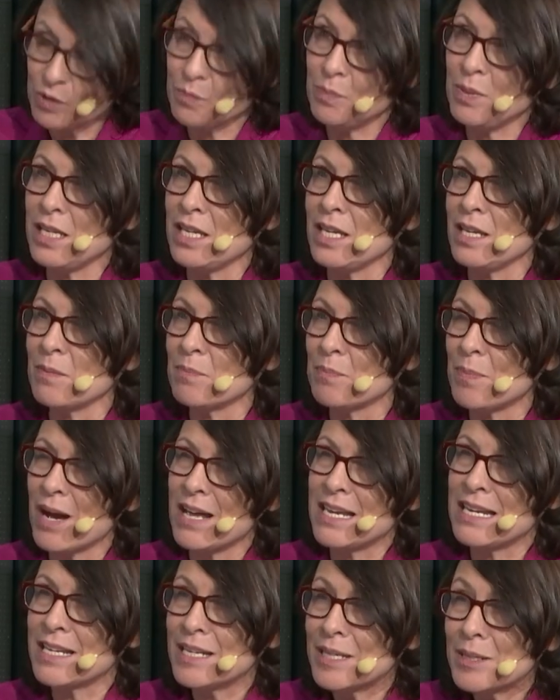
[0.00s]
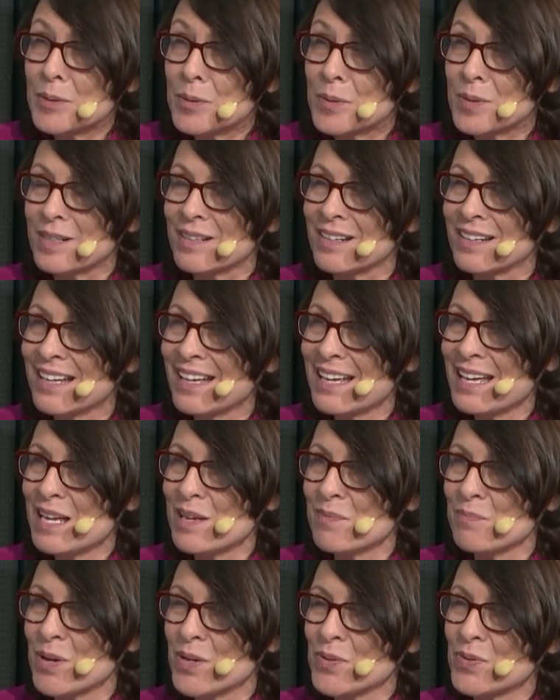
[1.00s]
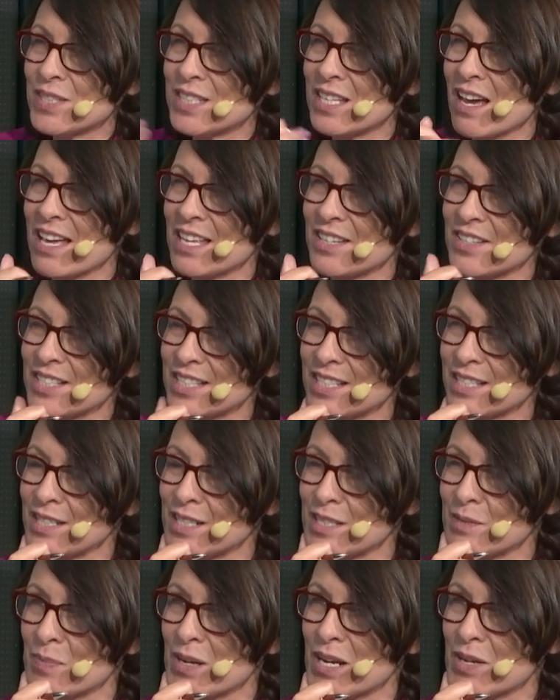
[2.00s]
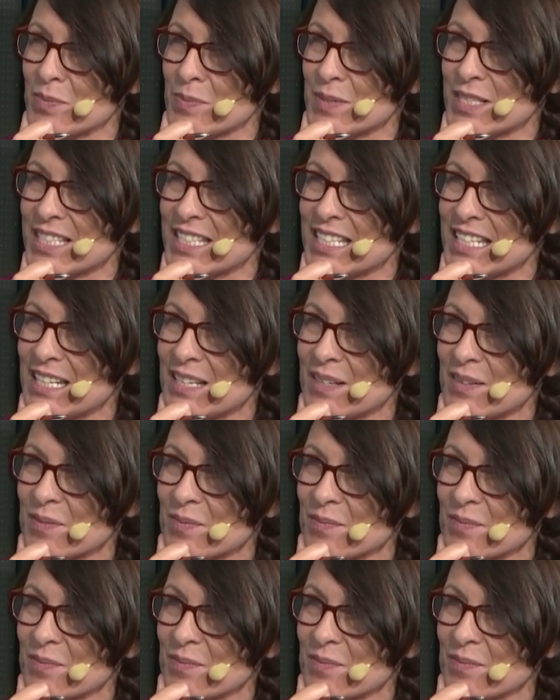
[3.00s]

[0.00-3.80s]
to be bilingual in both science and diplomacy?